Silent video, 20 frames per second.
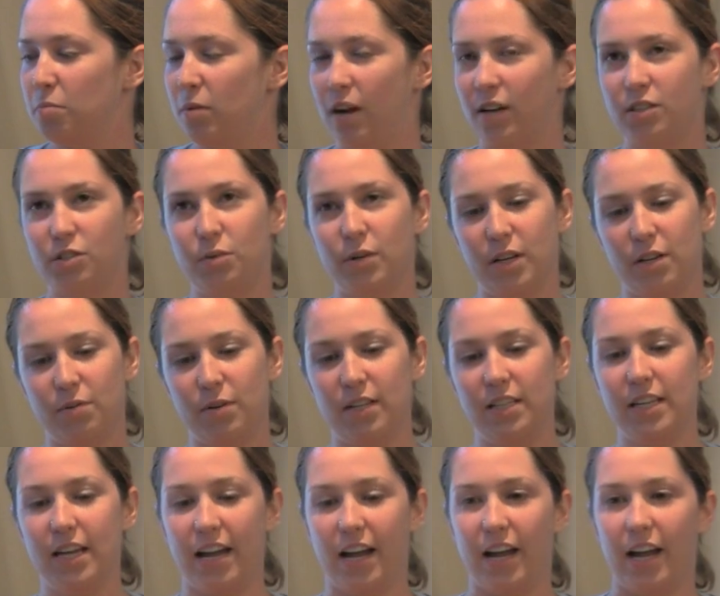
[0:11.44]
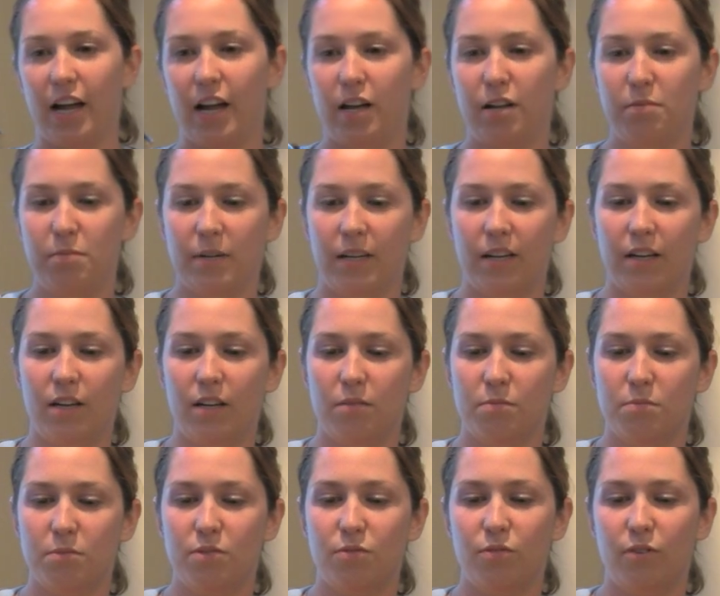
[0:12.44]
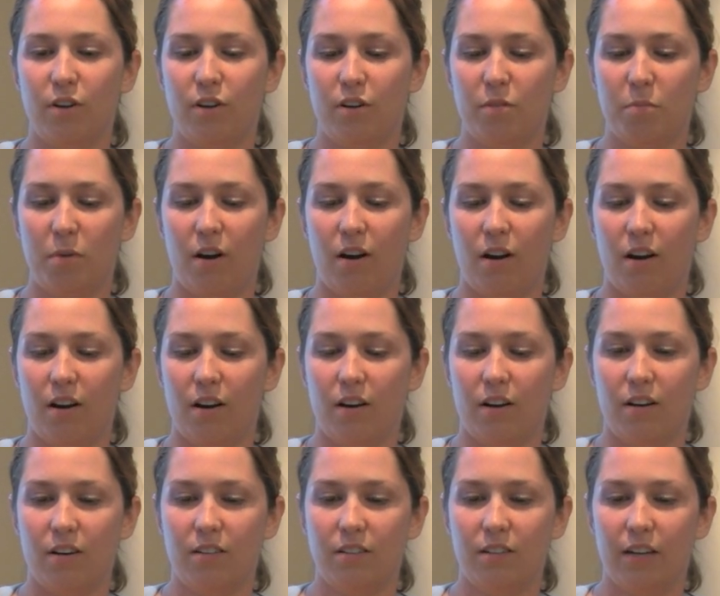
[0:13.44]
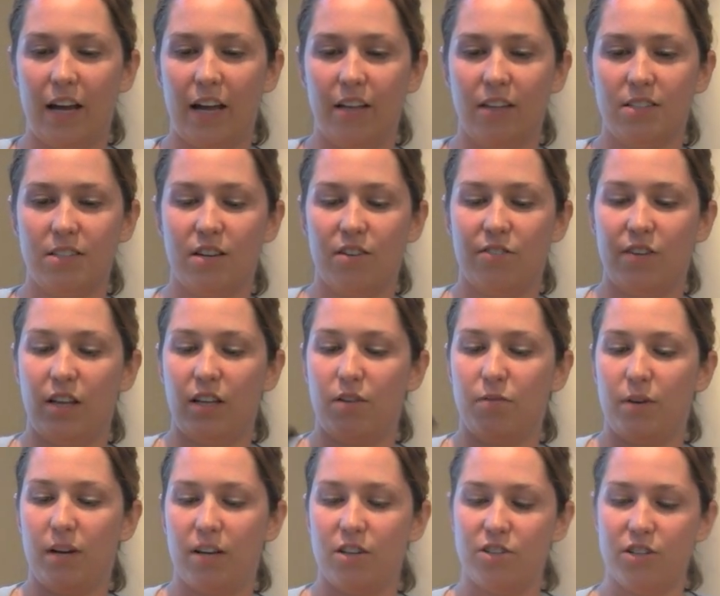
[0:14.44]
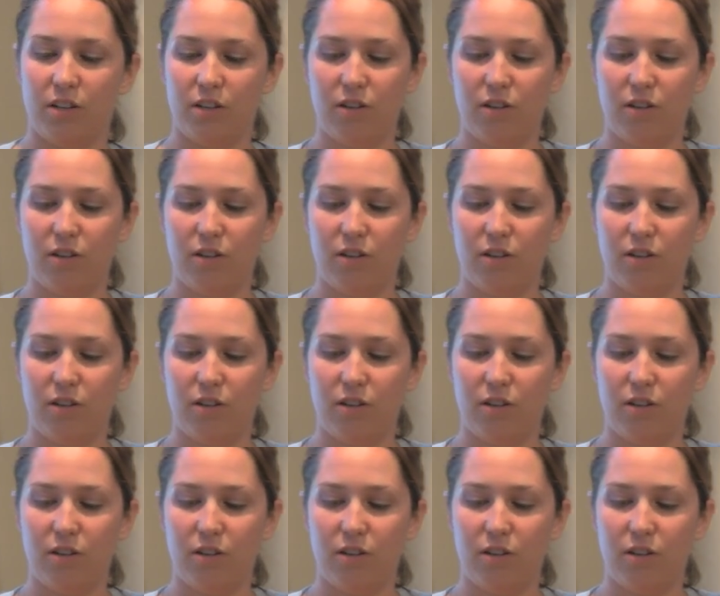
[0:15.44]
Block 21 Cab. It comes from our Alexander Valley Ranch in